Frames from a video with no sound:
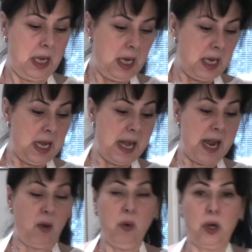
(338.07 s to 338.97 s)
And now
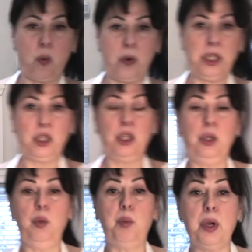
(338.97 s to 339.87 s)
we're going
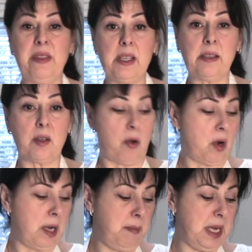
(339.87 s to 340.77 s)
to put this
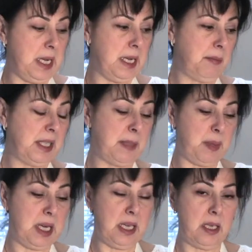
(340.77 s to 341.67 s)
on medium
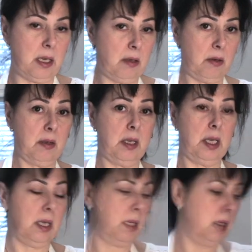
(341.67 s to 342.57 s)
speed.
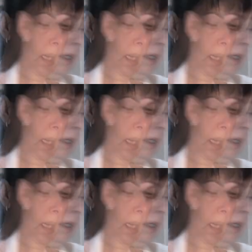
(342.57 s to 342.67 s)
And